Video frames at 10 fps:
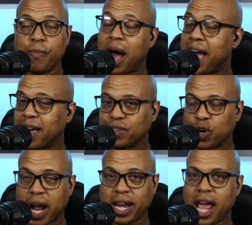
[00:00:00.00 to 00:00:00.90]
I had
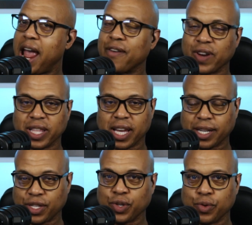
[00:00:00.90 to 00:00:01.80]
tried
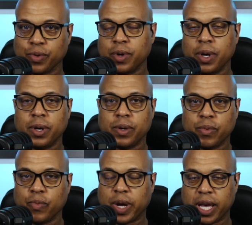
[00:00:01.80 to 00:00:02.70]
everything too
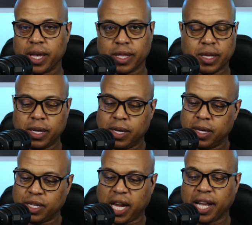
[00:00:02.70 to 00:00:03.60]
with
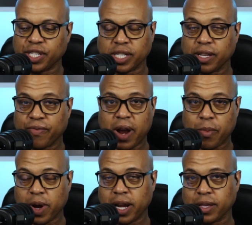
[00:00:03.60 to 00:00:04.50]
changing the
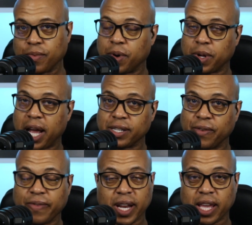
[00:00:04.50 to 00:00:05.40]
frame rate of the
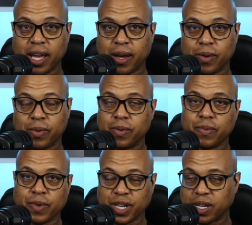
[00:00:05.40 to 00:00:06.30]
RODECaster Video,
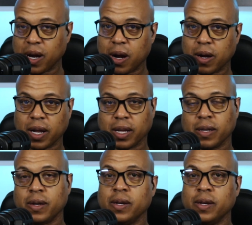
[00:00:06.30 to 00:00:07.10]
restarting.